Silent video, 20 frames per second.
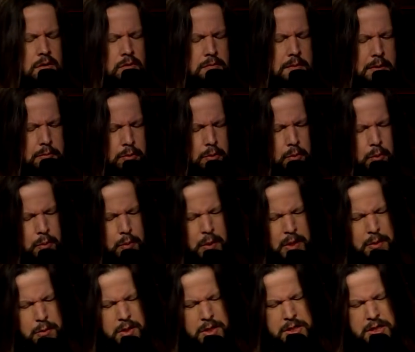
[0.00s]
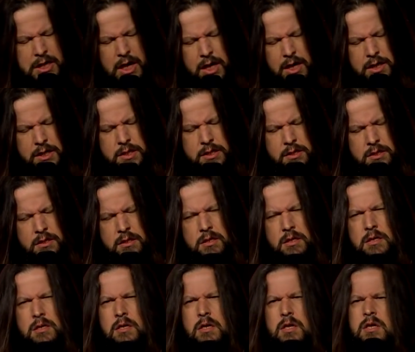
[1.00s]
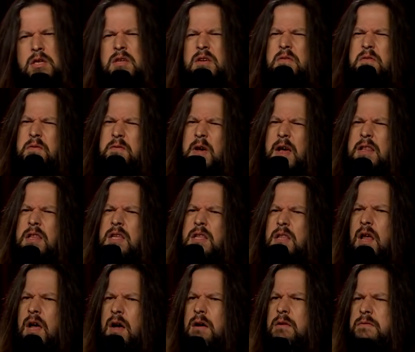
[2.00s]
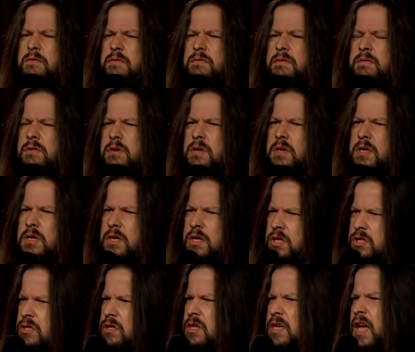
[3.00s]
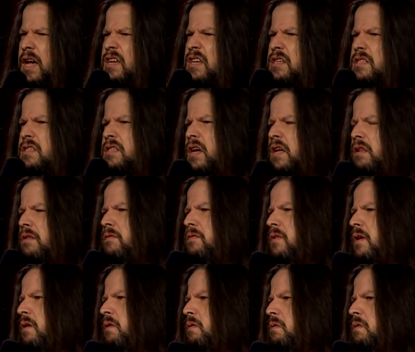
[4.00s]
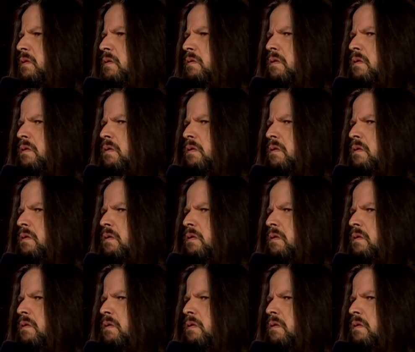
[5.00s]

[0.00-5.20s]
Remember when we were young, you fell love, you took out your telephone,